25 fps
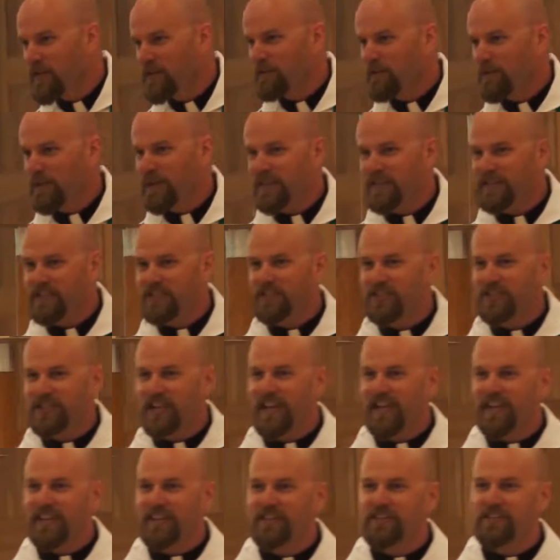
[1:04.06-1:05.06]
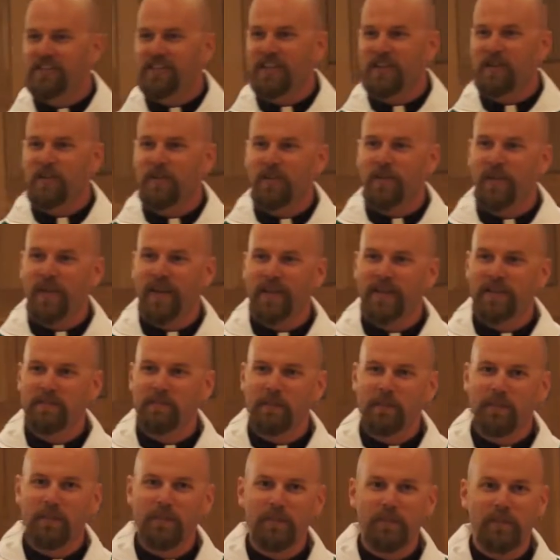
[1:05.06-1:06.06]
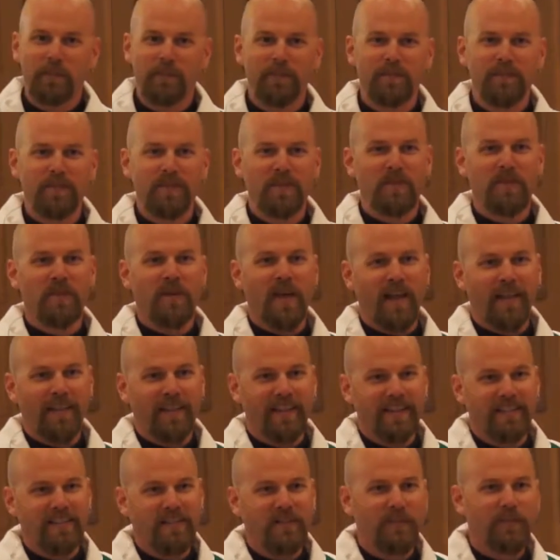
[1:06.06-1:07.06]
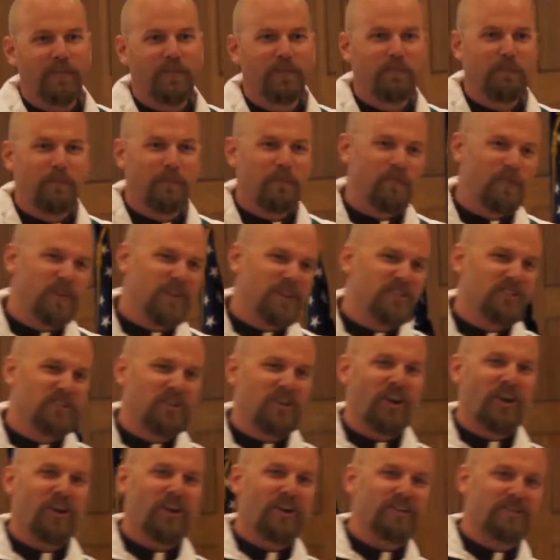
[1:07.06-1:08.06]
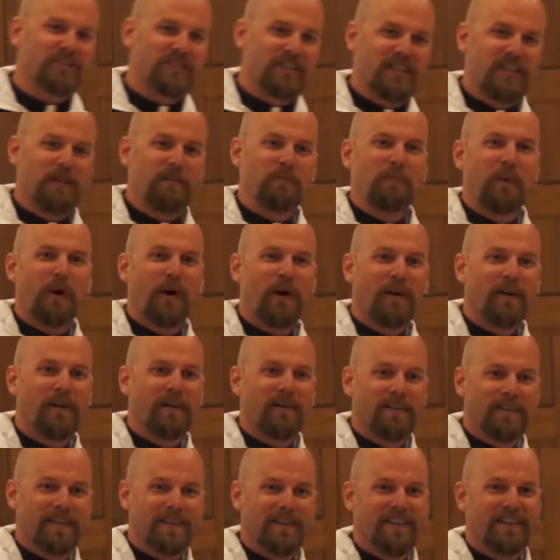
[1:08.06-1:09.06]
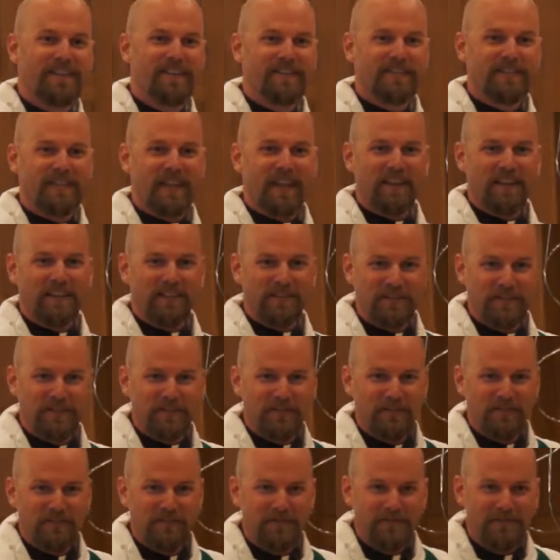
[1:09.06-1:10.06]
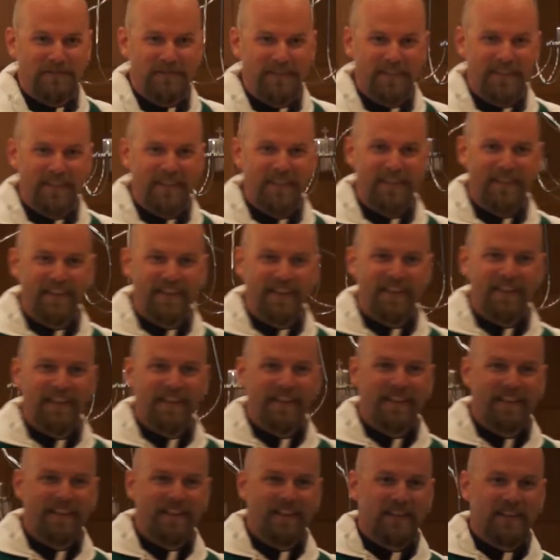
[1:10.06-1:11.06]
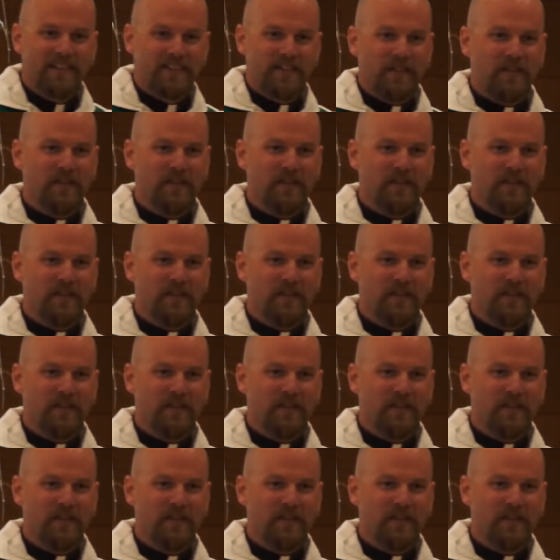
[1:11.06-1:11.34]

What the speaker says: but is challenging when you at least recharge in part in solitude. So